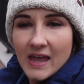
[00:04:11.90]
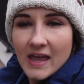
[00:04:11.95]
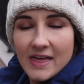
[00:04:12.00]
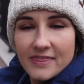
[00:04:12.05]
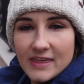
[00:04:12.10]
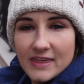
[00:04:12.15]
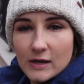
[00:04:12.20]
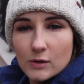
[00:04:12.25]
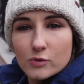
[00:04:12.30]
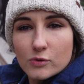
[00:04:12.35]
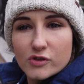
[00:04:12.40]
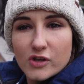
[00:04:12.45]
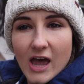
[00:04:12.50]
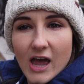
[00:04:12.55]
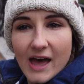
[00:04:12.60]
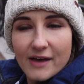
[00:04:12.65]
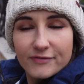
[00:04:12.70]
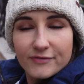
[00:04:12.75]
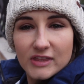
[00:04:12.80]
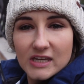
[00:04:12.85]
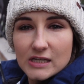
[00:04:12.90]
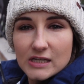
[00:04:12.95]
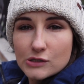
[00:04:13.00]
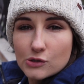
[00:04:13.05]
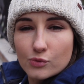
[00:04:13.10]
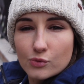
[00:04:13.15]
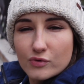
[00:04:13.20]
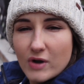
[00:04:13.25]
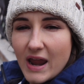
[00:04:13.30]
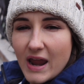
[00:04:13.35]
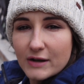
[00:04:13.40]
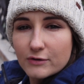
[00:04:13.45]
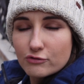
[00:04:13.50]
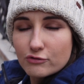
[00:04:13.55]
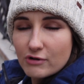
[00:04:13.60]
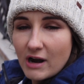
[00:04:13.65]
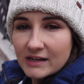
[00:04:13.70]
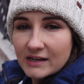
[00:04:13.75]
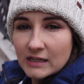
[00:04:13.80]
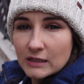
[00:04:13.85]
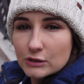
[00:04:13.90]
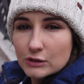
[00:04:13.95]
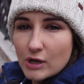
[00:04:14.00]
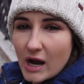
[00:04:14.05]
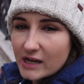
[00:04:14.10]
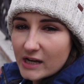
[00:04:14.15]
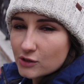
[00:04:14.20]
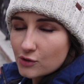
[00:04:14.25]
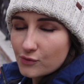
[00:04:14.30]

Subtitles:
They also have these red running tracks